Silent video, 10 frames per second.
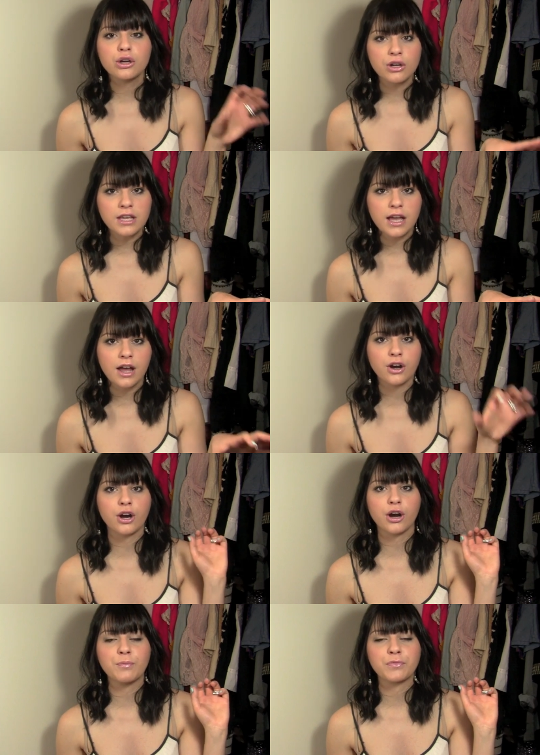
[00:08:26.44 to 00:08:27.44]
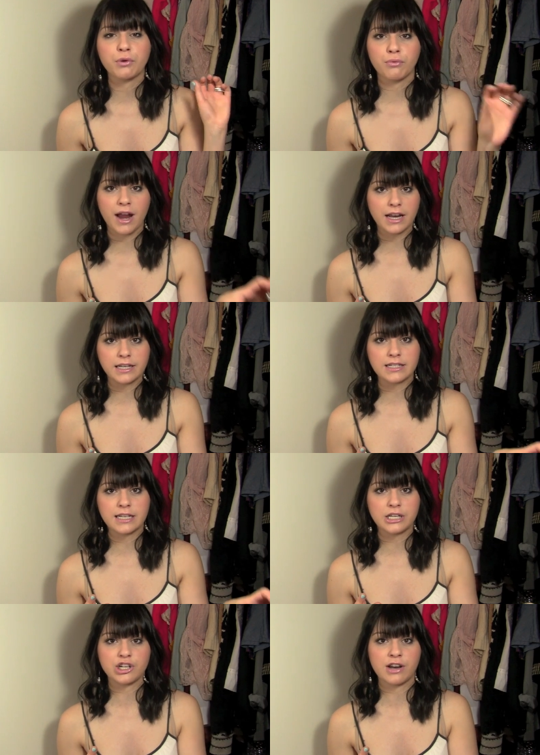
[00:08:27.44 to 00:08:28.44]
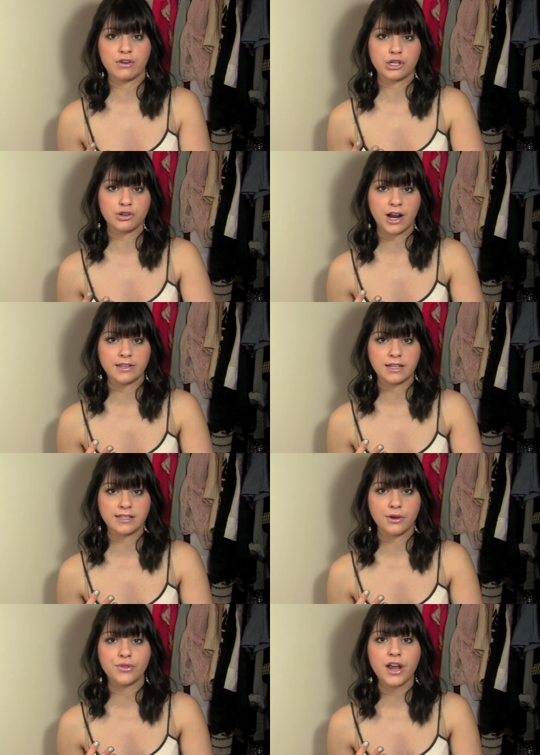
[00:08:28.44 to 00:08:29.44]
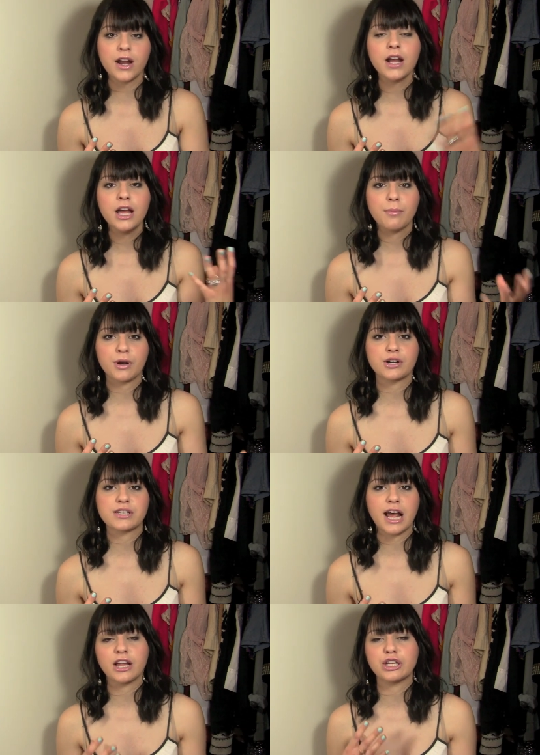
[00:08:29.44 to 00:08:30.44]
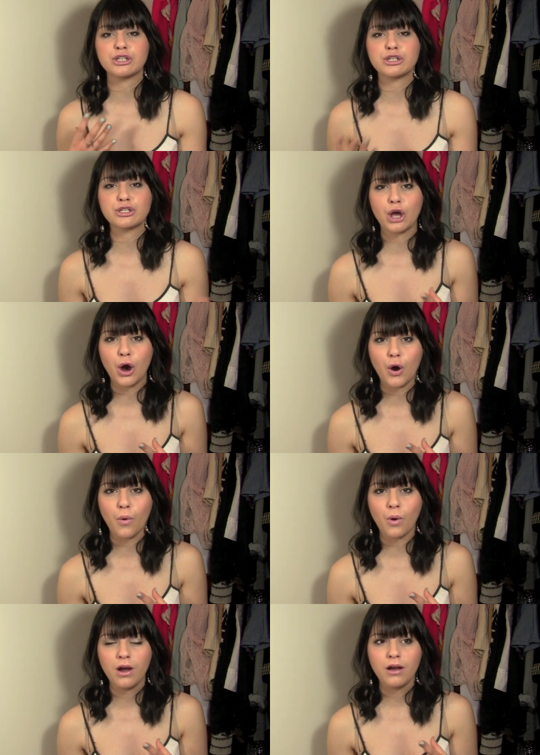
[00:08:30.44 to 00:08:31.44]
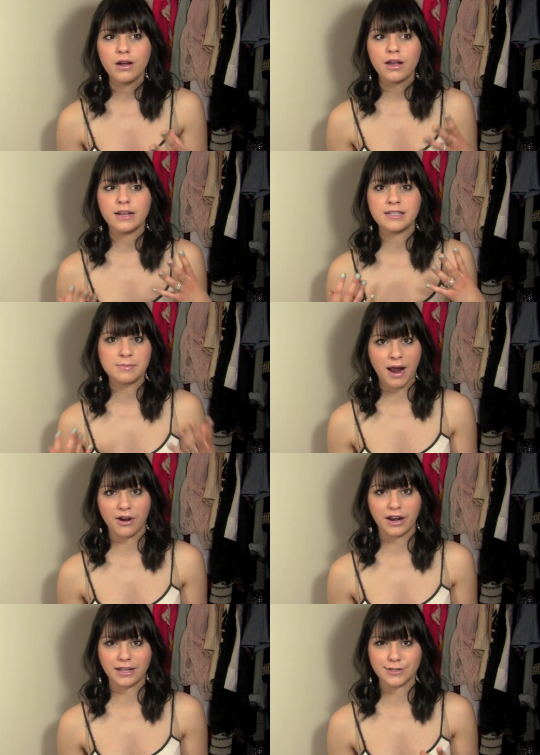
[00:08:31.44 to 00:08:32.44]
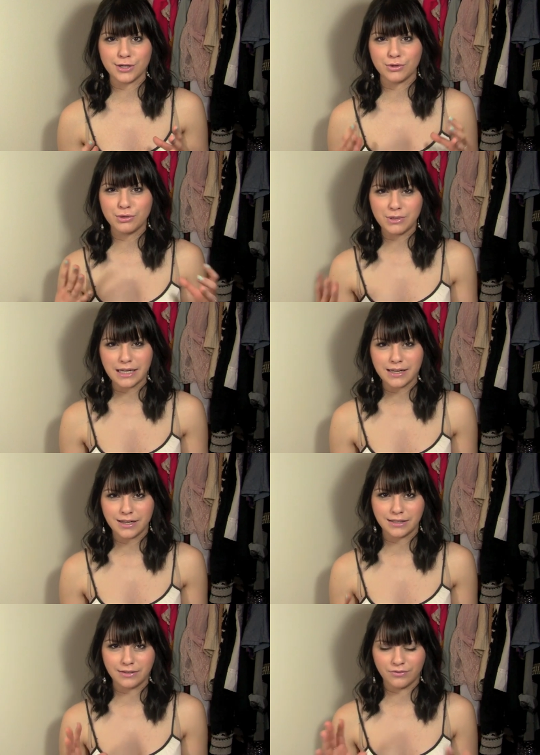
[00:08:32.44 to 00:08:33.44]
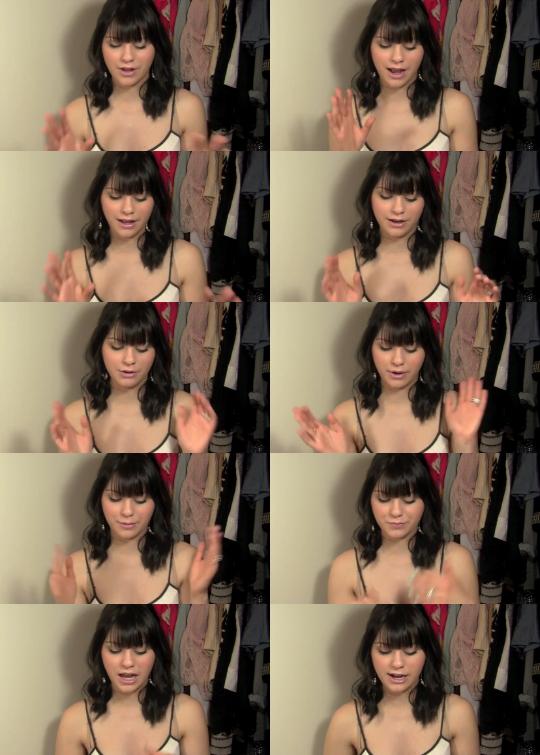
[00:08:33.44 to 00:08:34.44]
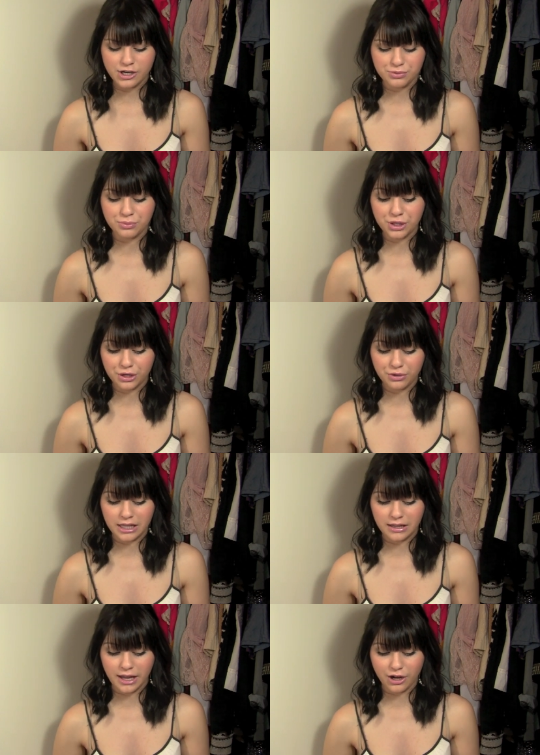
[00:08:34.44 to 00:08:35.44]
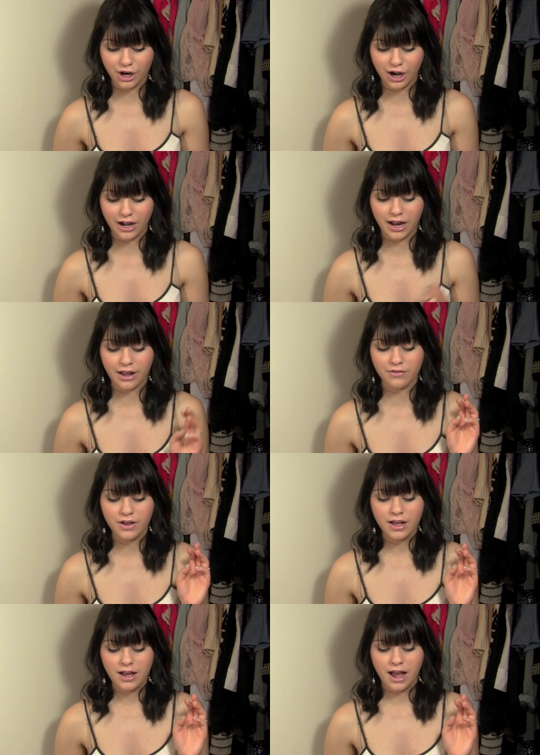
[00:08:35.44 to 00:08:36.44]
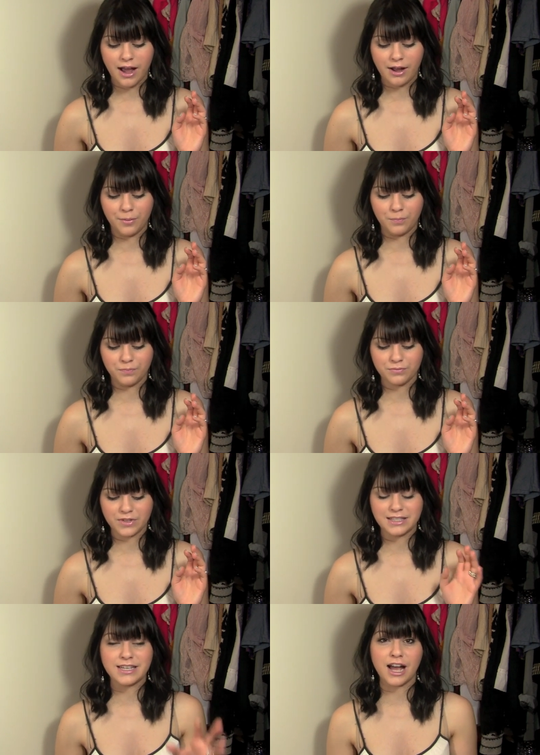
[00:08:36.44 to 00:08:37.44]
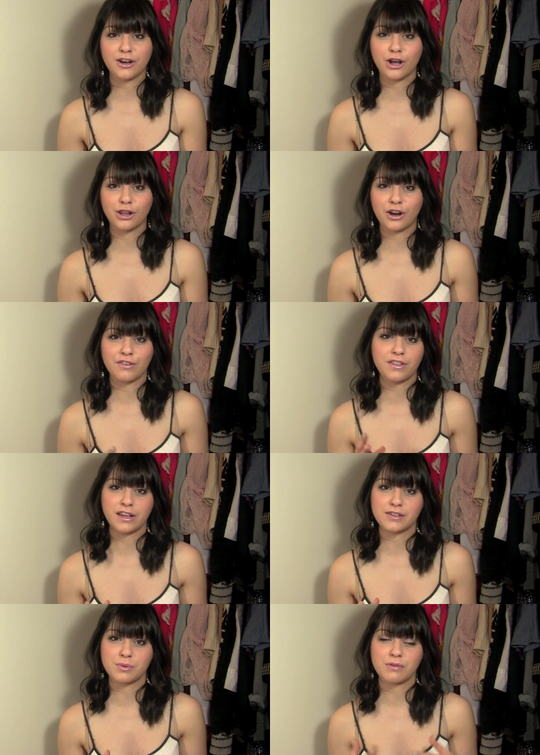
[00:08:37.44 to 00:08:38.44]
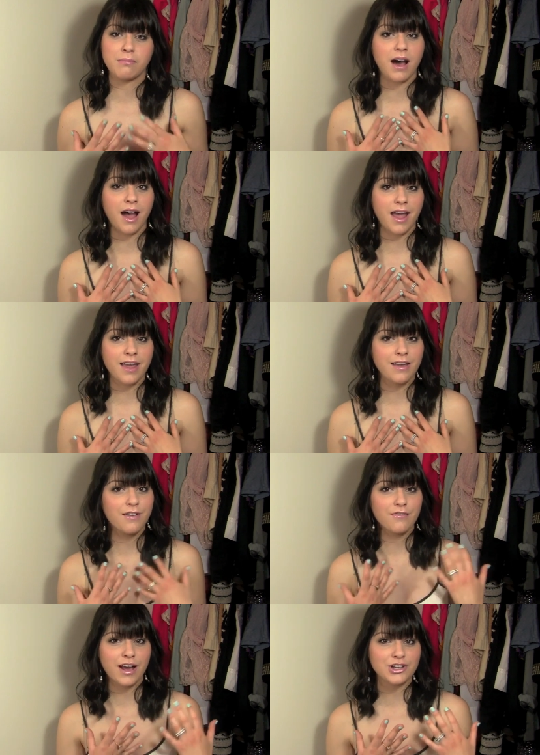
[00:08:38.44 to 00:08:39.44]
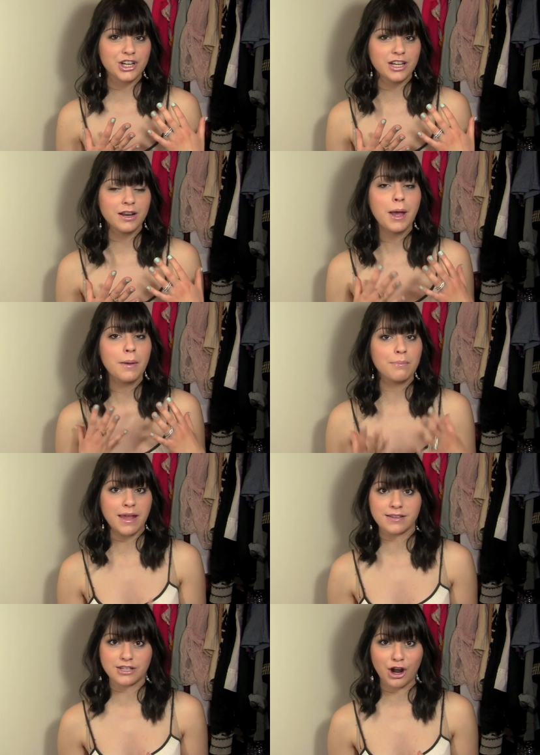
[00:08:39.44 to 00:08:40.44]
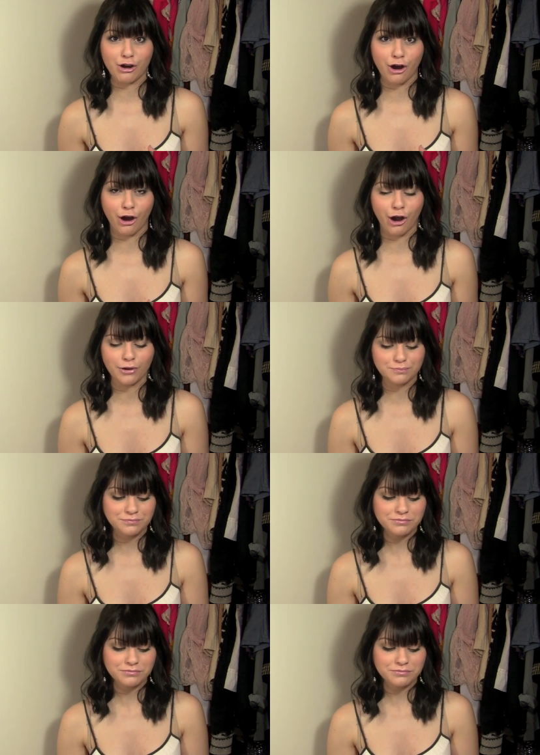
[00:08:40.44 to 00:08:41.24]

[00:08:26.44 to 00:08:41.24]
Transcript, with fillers: cookie cutter right into each and every trend that's out there, but her style is so inspiring, it's so unique, and I, anyway, I just really, really like her, and I've um, done a lot of things with my fashion based on her.